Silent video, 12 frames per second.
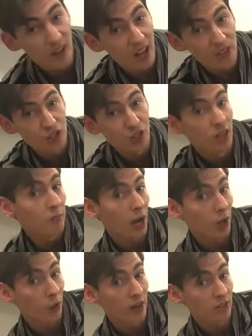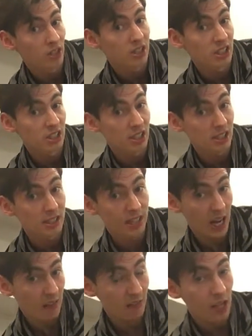fun to do it in the microwave because it's just as
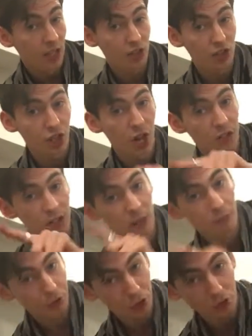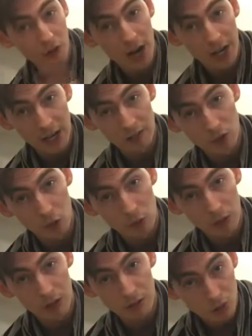safe. Just turn your temperature right down to
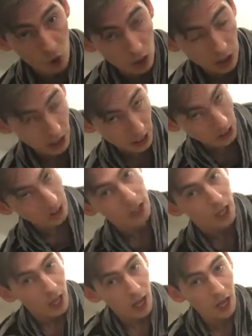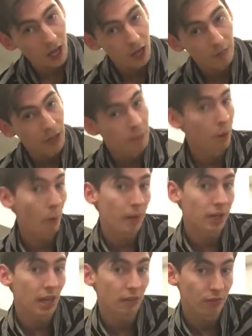almost not cooking. Pop
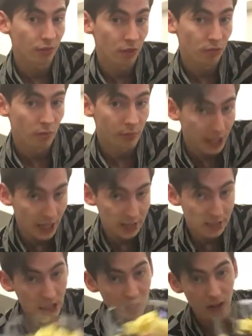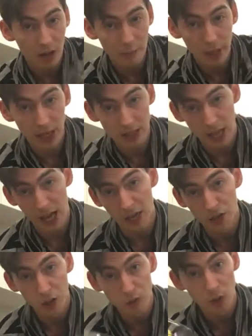it in there for 3 or 4 minutes, give it a mix,
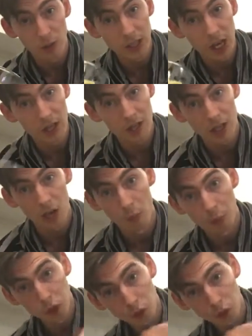and you will be done. So,